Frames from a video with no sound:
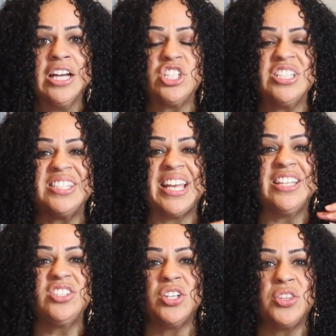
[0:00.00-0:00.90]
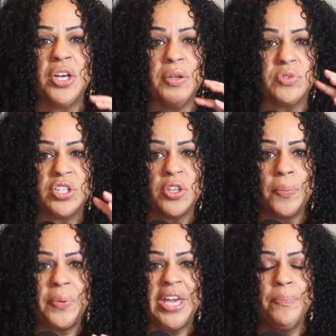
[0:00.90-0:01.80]
She said to the to
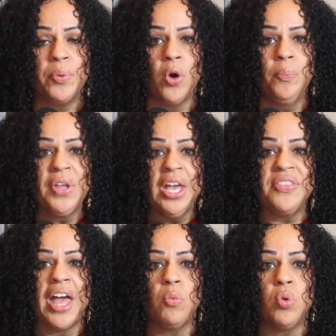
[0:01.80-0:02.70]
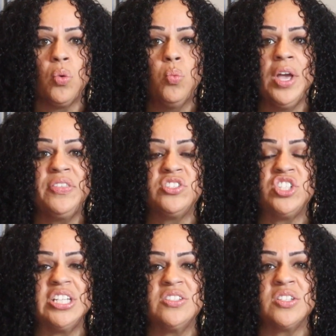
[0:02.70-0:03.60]
the people that were with
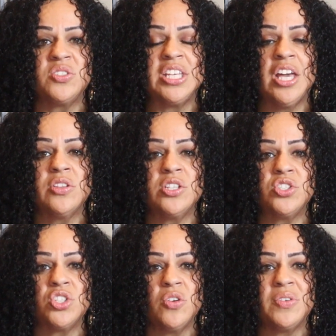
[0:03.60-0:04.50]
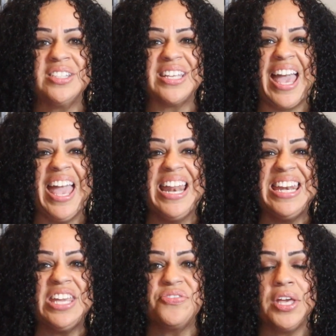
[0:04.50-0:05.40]
Jesus, the other servants,
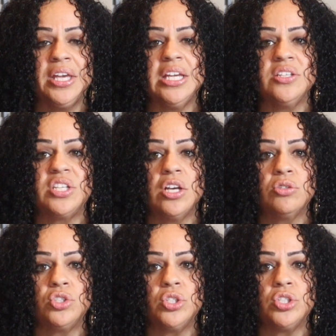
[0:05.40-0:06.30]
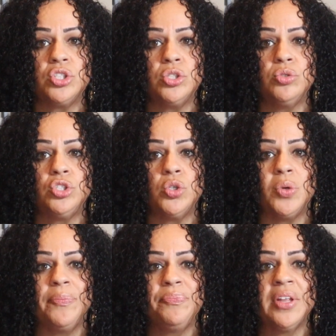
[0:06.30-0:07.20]
anything he tells you to do,
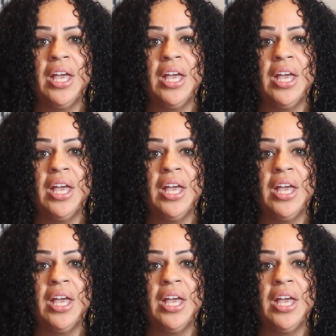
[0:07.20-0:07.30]
do it.